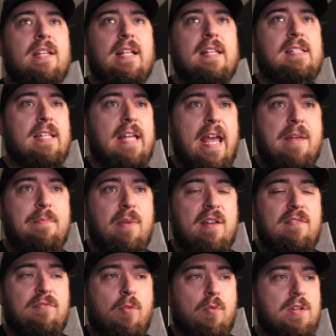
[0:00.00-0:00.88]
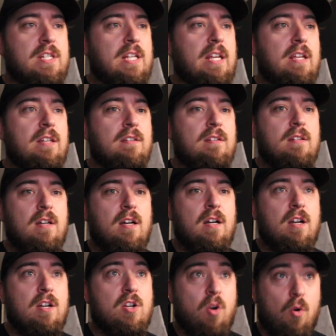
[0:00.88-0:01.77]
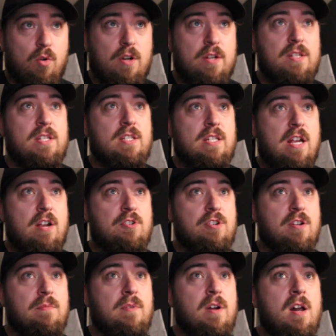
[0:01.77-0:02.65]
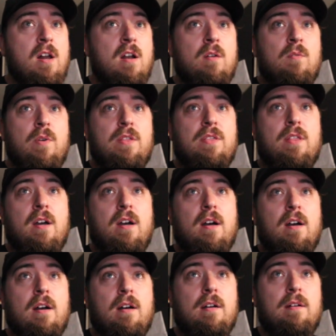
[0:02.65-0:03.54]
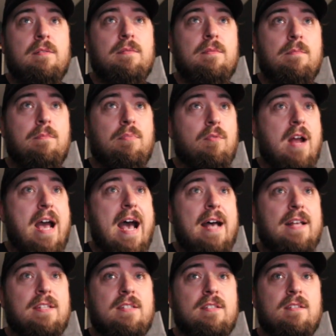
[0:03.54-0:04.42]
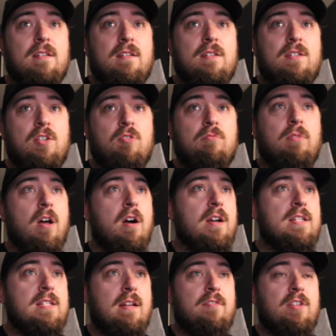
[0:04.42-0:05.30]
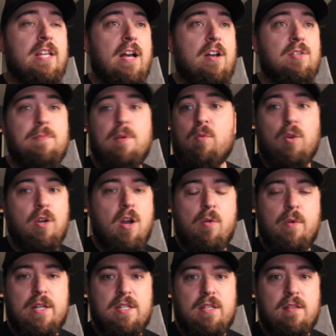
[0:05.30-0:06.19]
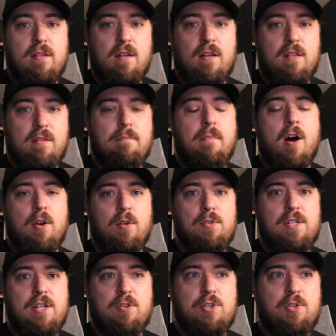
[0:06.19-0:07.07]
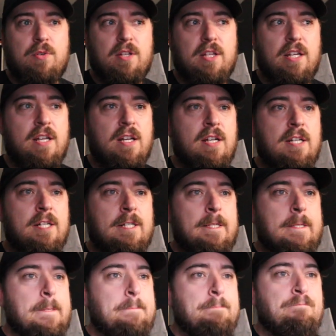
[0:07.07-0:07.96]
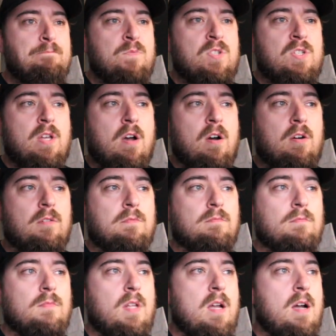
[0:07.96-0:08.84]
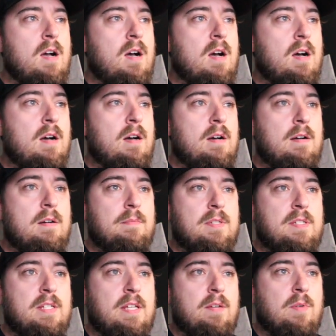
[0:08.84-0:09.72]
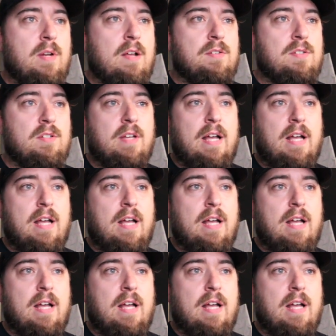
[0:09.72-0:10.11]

I think that's an 8x14 chorus snare drum with brass tube lugs and everything else, but we'll go into the models here shortly. So let's see what else.